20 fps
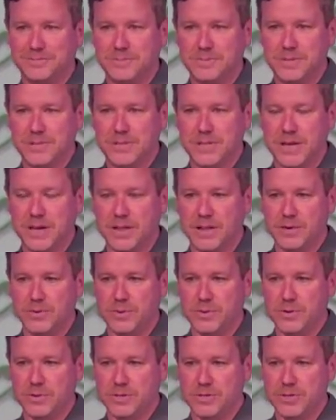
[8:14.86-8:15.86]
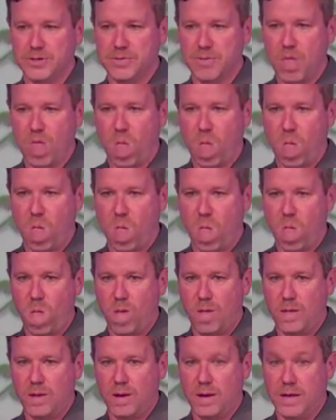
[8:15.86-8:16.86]
See how that works?
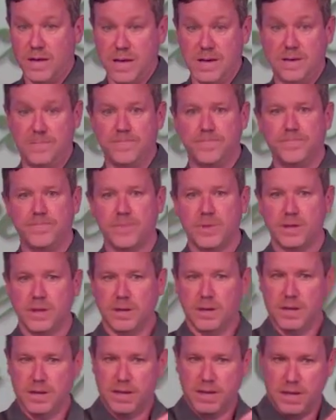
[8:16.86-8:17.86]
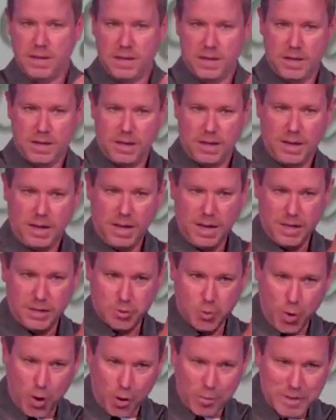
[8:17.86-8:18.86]
Again, His
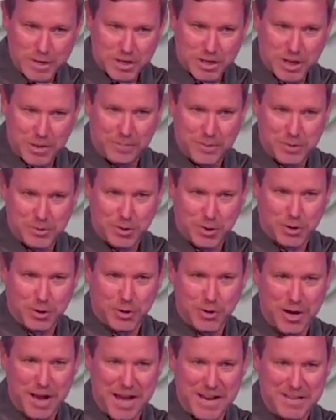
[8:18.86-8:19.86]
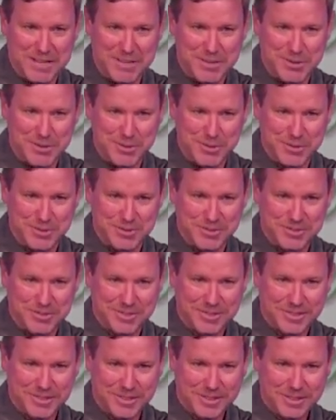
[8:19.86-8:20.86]
workmanship is what created you,
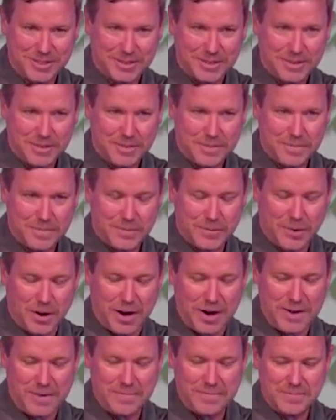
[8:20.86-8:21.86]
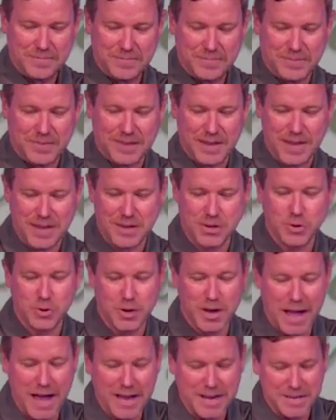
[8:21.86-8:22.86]
right? He
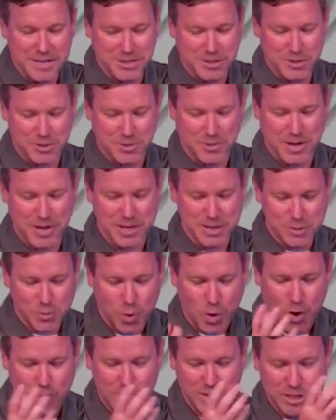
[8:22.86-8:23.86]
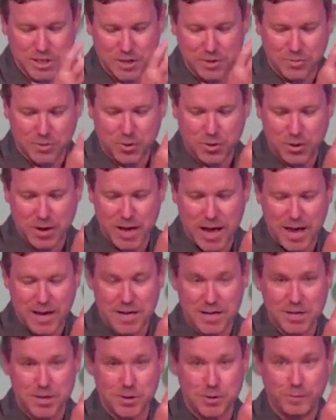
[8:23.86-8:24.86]
created you. His workmanship
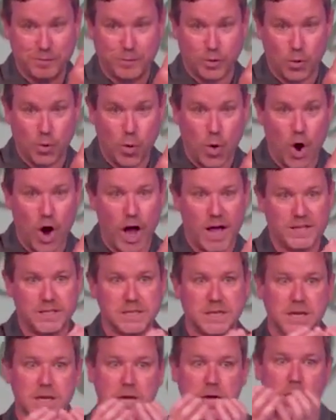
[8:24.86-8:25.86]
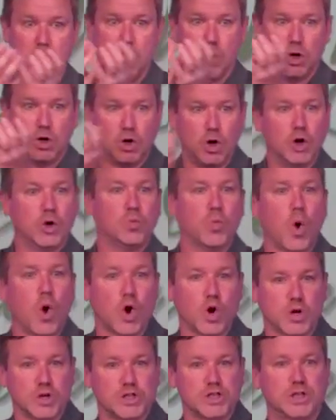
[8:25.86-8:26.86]
created you for what? Good
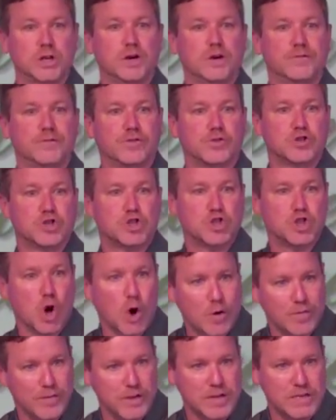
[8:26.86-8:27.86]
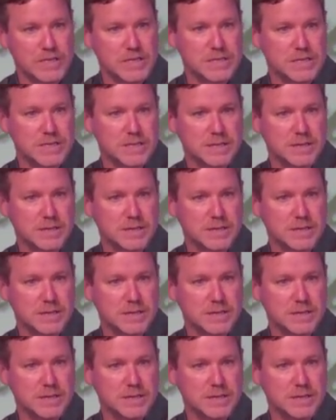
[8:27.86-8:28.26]
works, for service.